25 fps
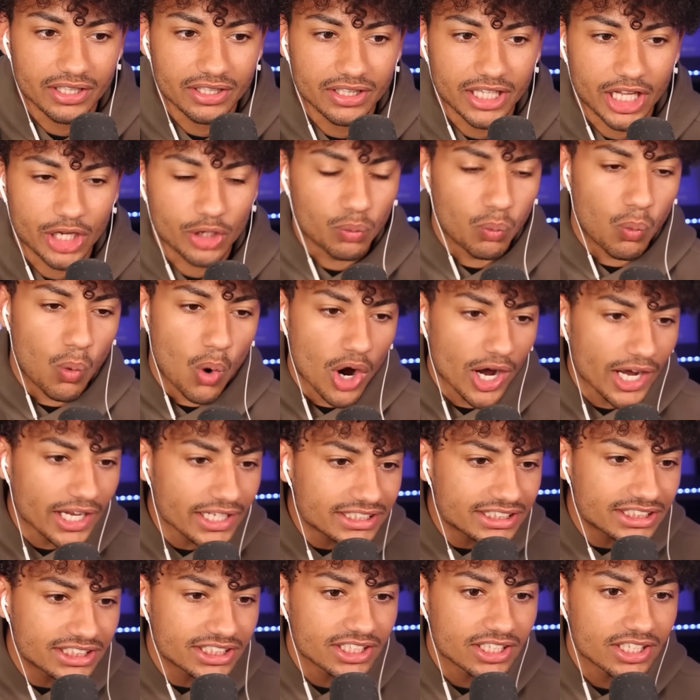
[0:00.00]
Like,
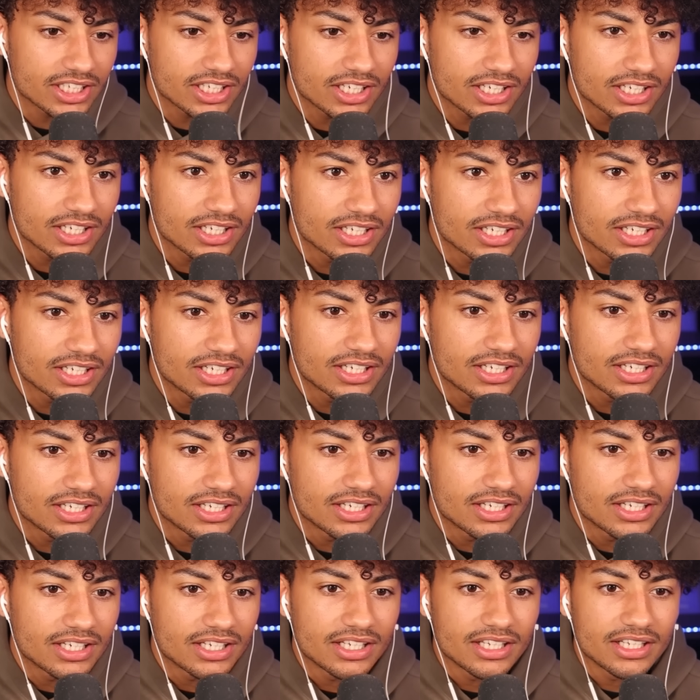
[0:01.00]
what? Good
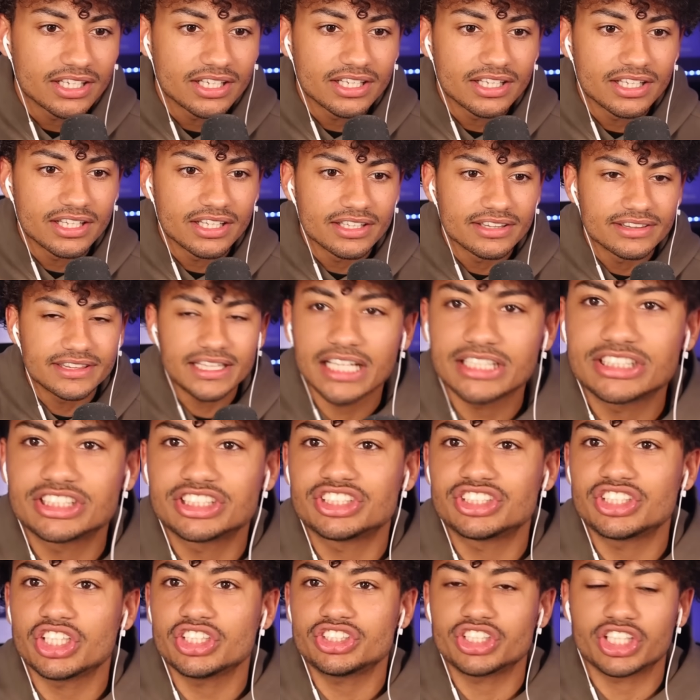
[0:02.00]
book. That's
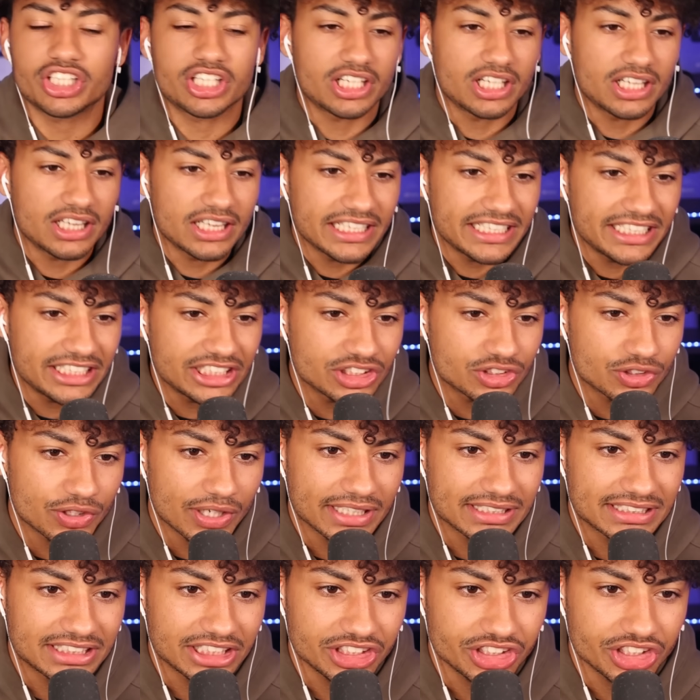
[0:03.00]
such a clean
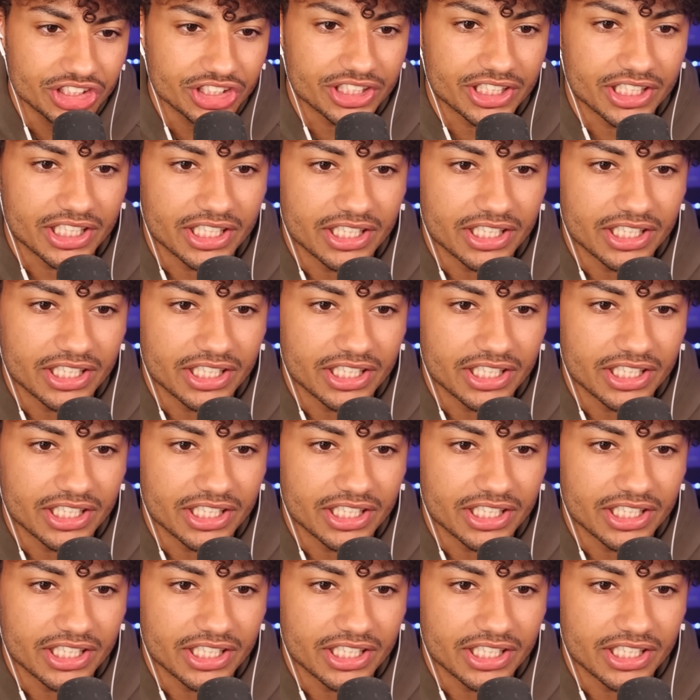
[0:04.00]
transition.